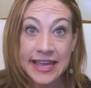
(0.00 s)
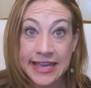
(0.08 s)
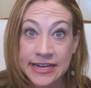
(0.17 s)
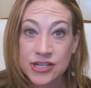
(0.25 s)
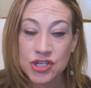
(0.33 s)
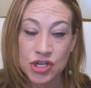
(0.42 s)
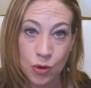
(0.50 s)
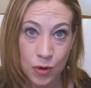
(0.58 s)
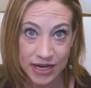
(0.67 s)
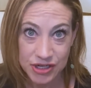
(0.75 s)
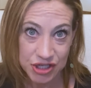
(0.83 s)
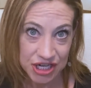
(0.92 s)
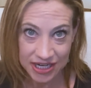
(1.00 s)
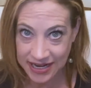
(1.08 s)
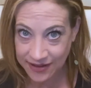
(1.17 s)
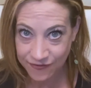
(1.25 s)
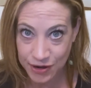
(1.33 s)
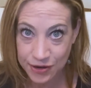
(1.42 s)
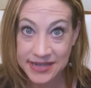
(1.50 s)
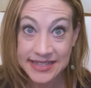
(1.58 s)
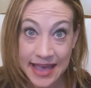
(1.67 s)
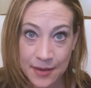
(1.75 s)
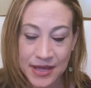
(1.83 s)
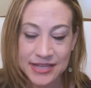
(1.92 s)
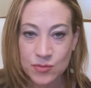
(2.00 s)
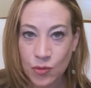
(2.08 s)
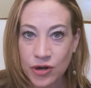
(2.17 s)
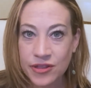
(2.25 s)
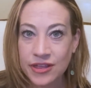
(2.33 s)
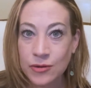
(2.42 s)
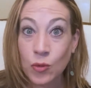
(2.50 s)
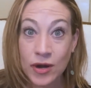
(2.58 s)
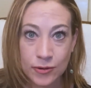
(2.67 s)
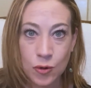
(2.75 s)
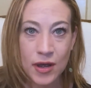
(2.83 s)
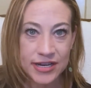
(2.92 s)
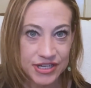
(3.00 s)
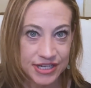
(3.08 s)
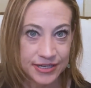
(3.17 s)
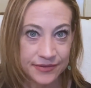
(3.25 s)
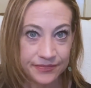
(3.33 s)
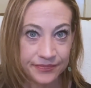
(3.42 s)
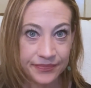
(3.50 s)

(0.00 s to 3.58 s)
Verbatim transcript: each question if your exam has more than one question.